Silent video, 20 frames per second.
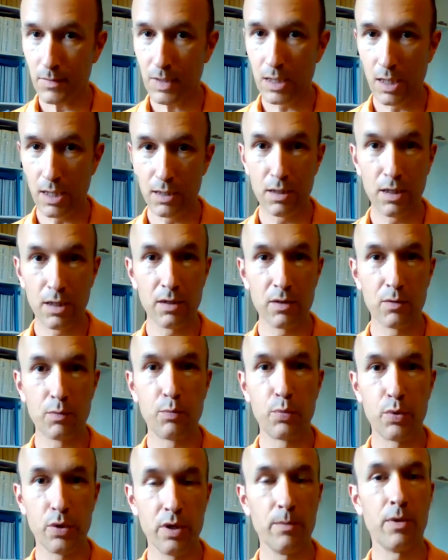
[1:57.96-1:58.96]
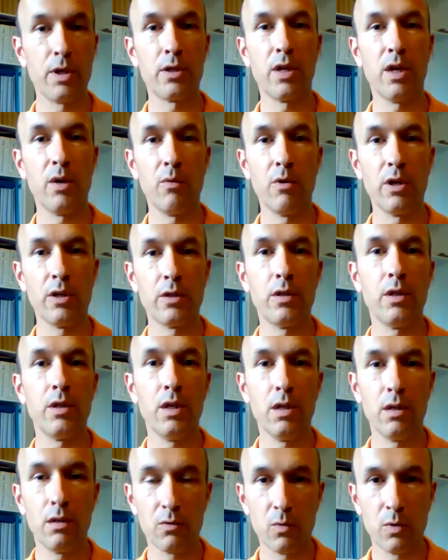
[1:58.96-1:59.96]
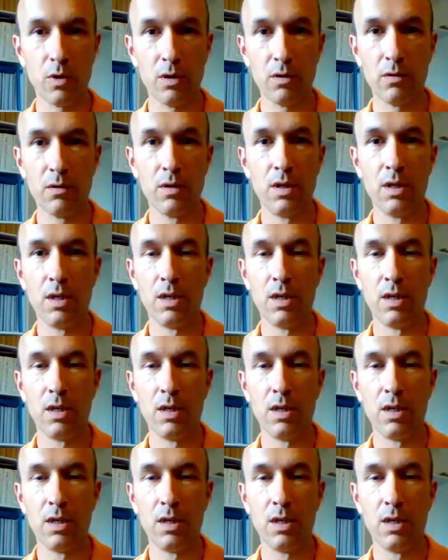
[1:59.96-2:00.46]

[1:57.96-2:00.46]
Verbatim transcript: and that's pretty much how I see it as well.